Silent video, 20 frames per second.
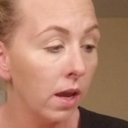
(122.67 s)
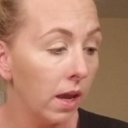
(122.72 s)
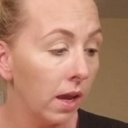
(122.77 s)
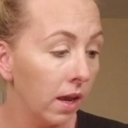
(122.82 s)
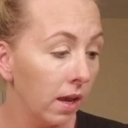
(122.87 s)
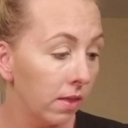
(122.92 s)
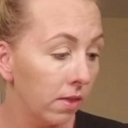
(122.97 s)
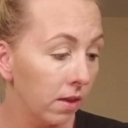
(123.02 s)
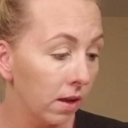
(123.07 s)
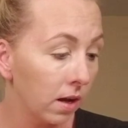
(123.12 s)

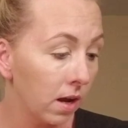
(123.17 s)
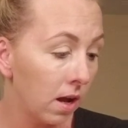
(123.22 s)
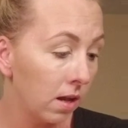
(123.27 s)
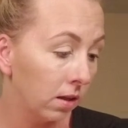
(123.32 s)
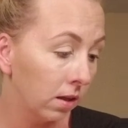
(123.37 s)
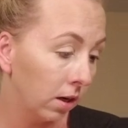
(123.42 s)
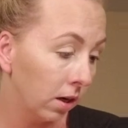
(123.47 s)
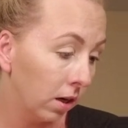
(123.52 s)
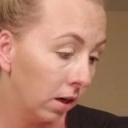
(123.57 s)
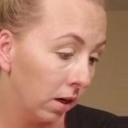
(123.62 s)
in the
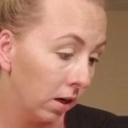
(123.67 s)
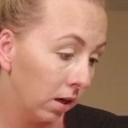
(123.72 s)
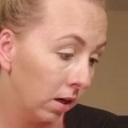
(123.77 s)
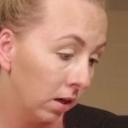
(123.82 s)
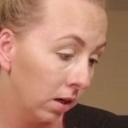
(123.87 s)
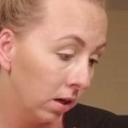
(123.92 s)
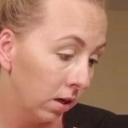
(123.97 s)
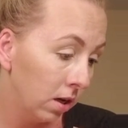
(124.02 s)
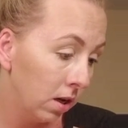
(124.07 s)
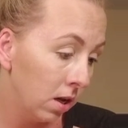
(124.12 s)
color
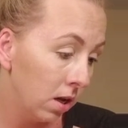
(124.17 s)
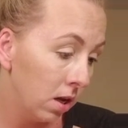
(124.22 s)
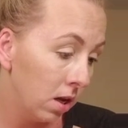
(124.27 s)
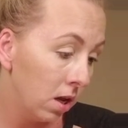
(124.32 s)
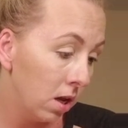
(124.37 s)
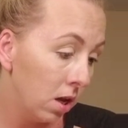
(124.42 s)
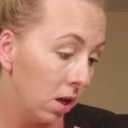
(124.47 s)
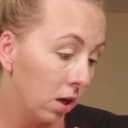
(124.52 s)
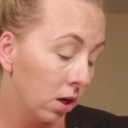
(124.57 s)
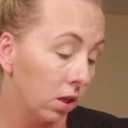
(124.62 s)

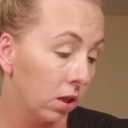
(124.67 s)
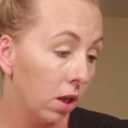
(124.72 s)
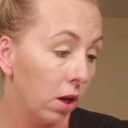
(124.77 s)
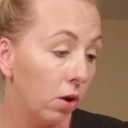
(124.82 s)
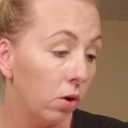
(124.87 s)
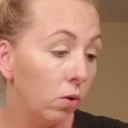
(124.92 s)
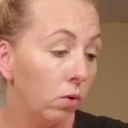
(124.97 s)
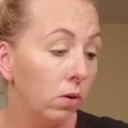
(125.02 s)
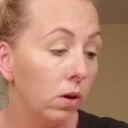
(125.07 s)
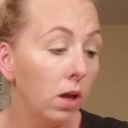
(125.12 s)

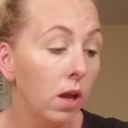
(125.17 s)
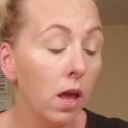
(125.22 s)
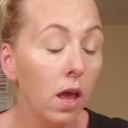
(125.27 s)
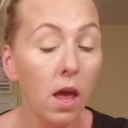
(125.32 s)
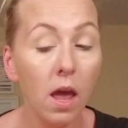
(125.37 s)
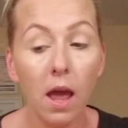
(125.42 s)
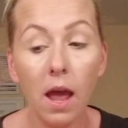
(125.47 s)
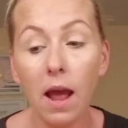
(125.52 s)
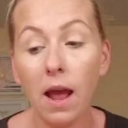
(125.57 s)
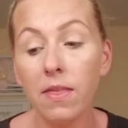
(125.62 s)
Glow,
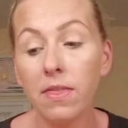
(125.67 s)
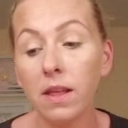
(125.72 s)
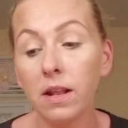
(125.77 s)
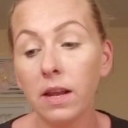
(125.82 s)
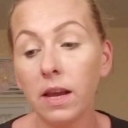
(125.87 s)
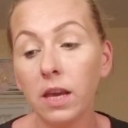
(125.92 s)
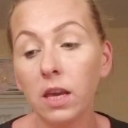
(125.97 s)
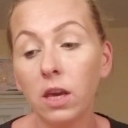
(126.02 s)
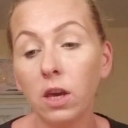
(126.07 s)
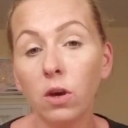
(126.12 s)
and then
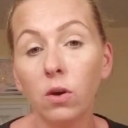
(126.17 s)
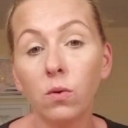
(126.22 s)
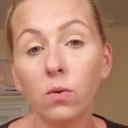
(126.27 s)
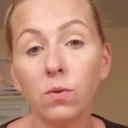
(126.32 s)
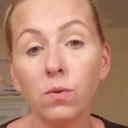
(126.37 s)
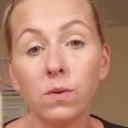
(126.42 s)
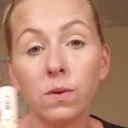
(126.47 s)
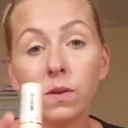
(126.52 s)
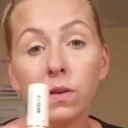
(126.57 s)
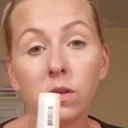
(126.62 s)
I
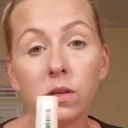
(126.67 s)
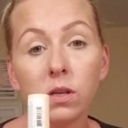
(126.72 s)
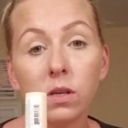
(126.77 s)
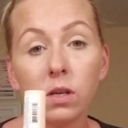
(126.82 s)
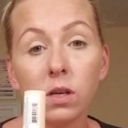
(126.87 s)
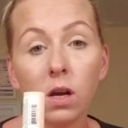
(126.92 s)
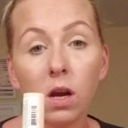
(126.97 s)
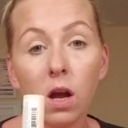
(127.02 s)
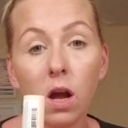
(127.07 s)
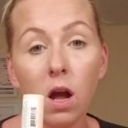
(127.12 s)
used
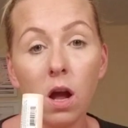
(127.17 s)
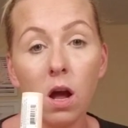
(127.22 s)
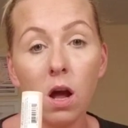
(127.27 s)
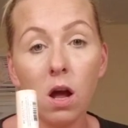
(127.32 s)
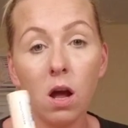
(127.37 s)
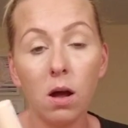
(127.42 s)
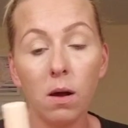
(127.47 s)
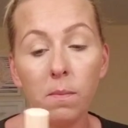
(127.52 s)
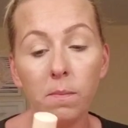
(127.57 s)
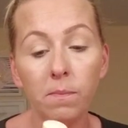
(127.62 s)

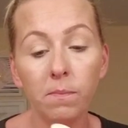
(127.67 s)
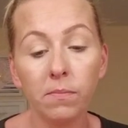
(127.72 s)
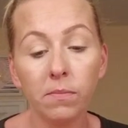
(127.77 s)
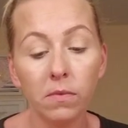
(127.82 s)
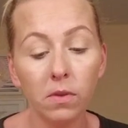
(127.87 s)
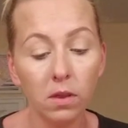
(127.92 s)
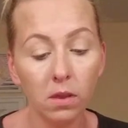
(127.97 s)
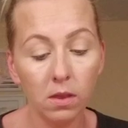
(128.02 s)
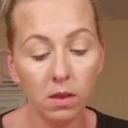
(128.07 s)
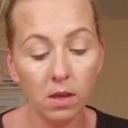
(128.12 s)

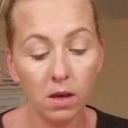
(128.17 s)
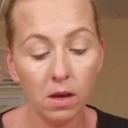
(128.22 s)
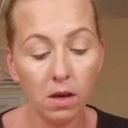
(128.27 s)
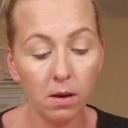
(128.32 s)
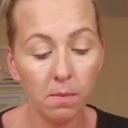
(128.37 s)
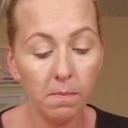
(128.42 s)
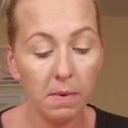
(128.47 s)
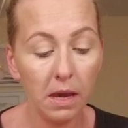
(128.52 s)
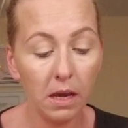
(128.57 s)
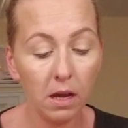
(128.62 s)

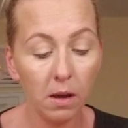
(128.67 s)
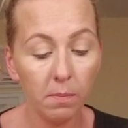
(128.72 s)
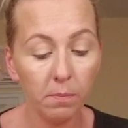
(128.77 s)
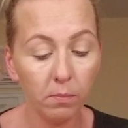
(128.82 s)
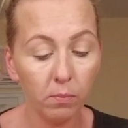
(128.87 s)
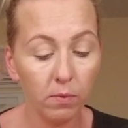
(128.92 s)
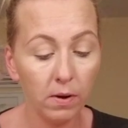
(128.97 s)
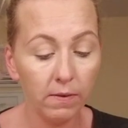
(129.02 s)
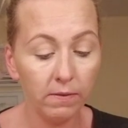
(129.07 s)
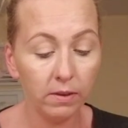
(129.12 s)
the Makeup
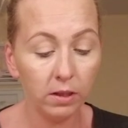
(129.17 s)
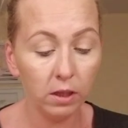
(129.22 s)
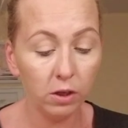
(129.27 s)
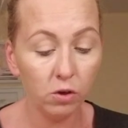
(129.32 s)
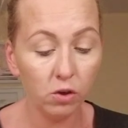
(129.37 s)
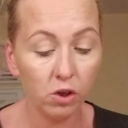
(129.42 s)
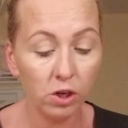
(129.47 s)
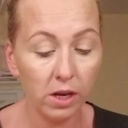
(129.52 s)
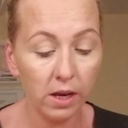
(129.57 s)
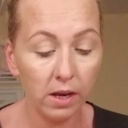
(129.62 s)

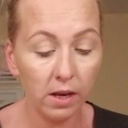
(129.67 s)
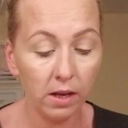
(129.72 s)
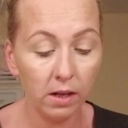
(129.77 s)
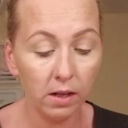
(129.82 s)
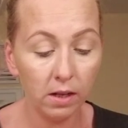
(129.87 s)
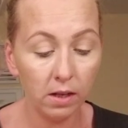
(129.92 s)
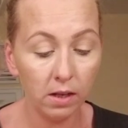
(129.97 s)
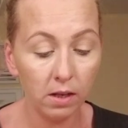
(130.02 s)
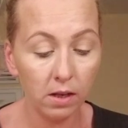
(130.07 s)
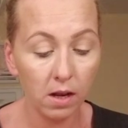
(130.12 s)

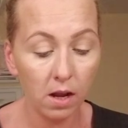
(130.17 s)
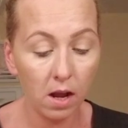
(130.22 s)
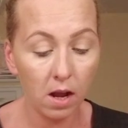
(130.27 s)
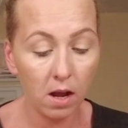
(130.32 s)
Revolution